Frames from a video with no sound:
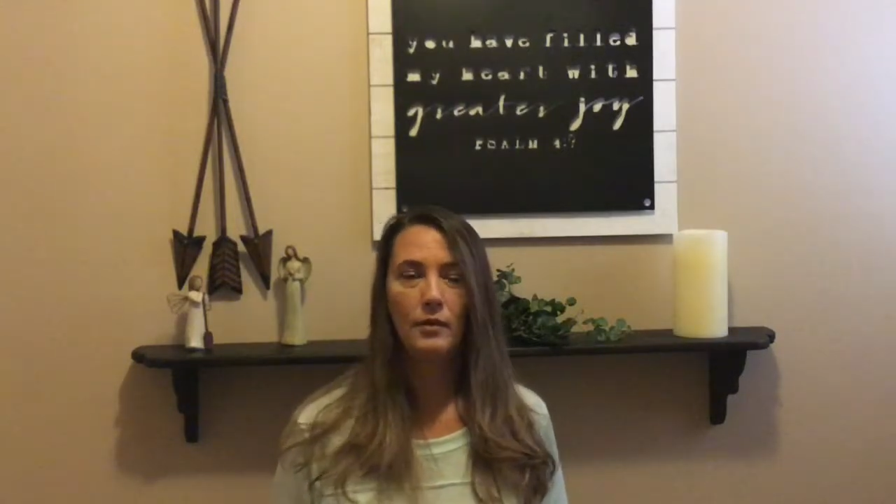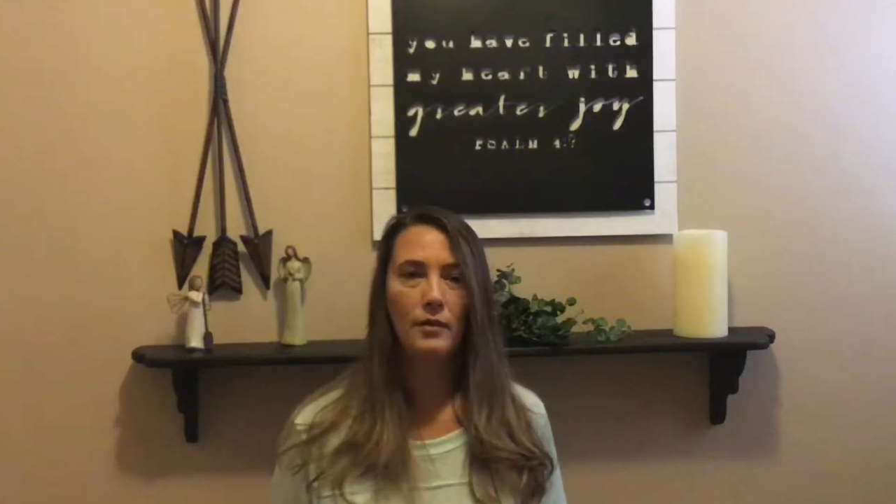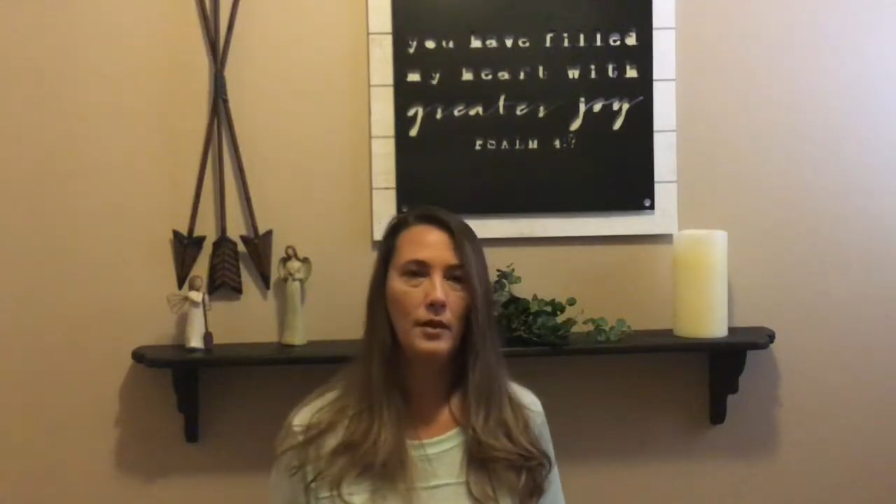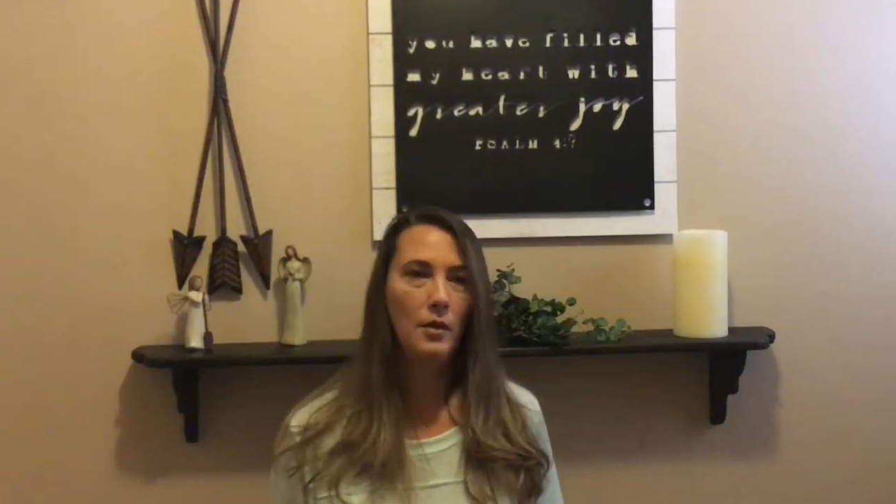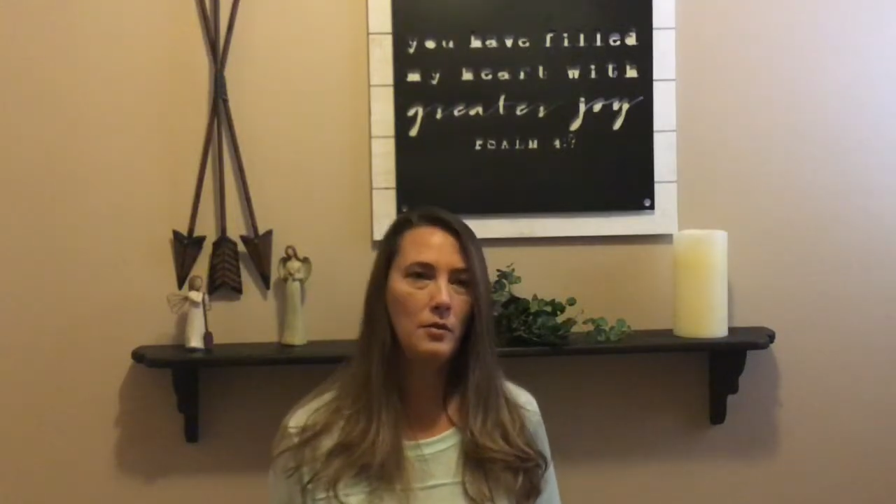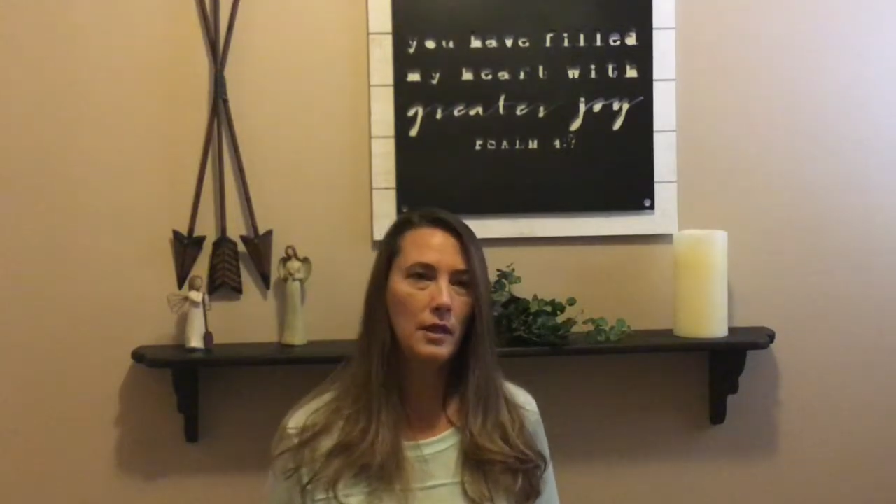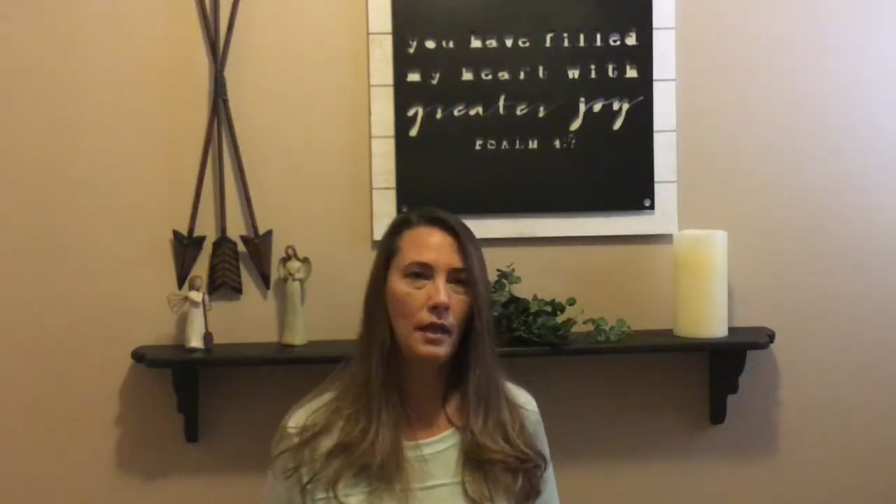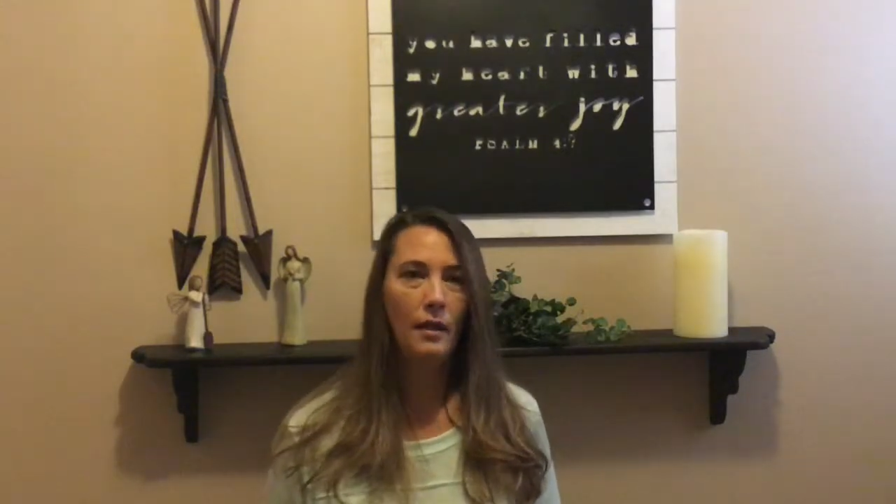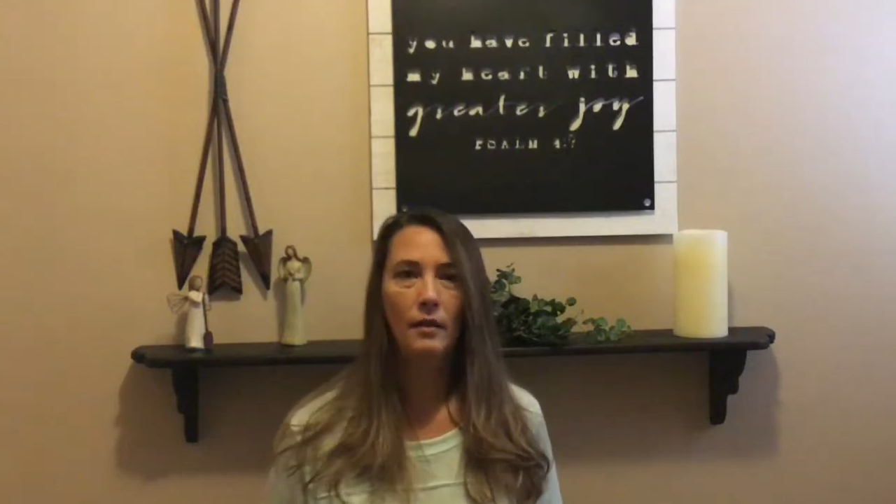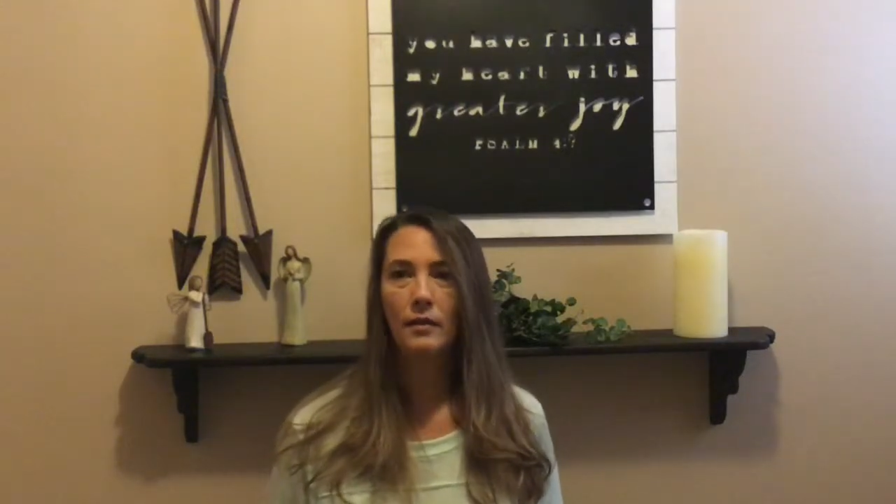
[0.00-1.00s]
or the
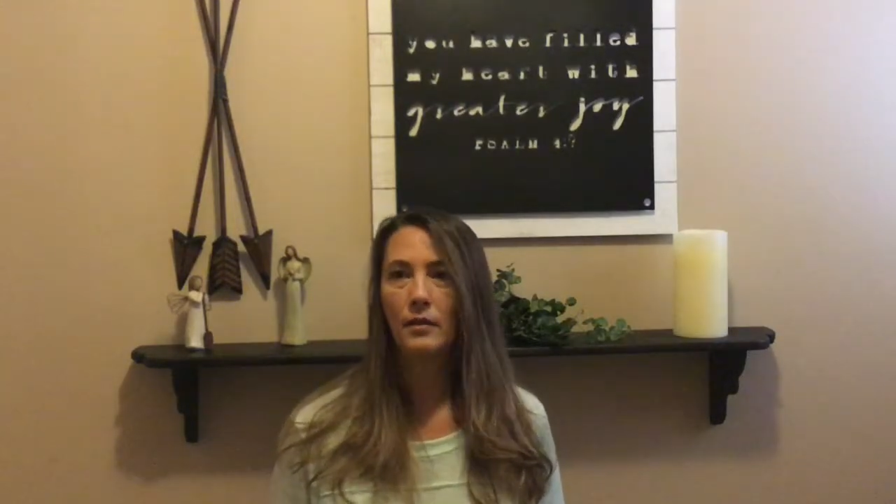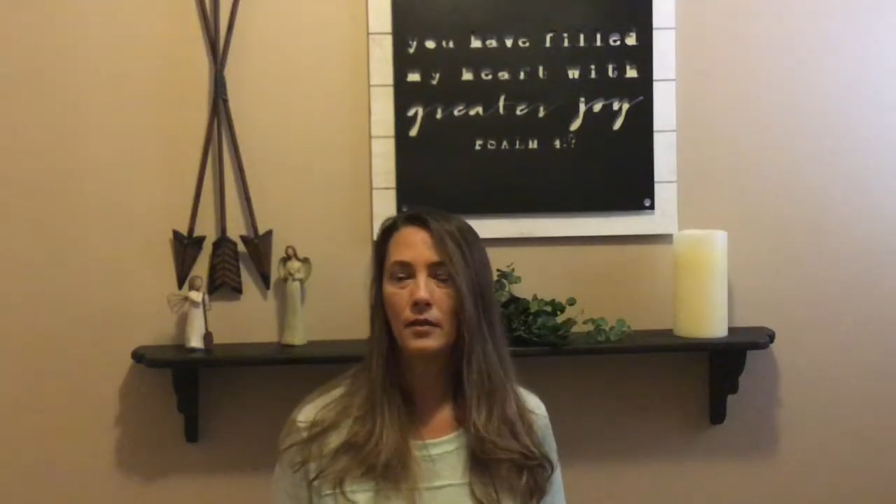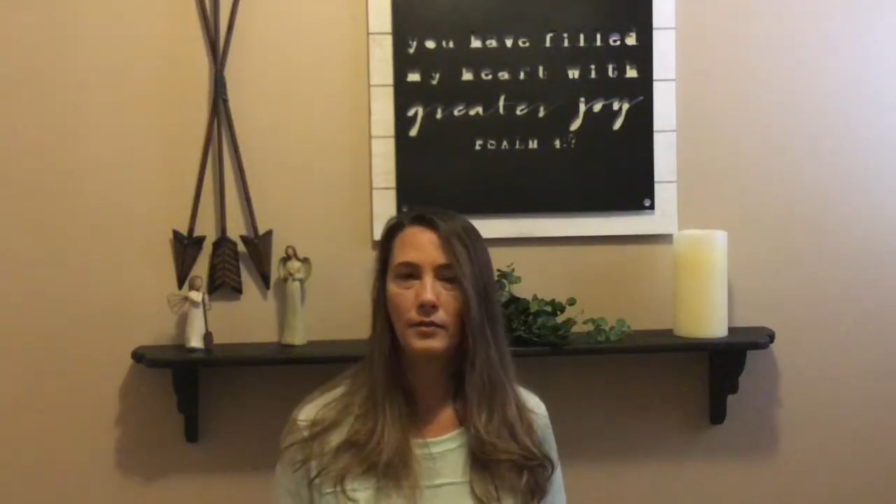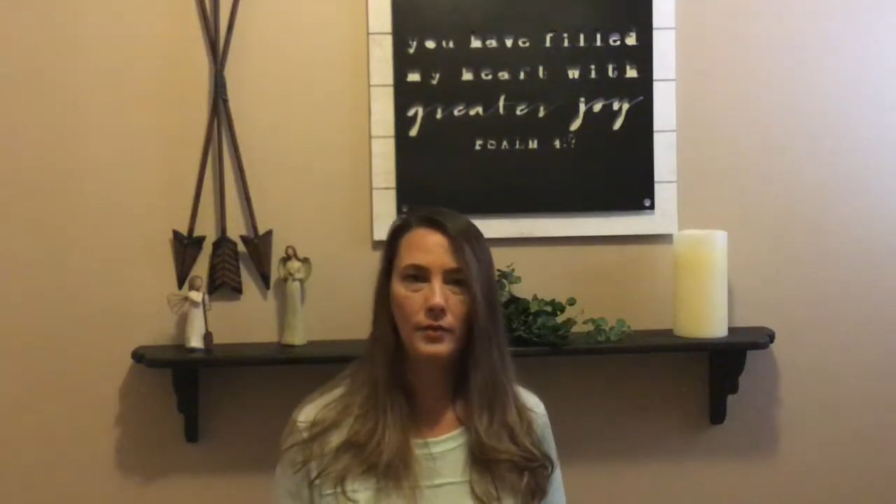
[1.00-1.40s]
hotel or the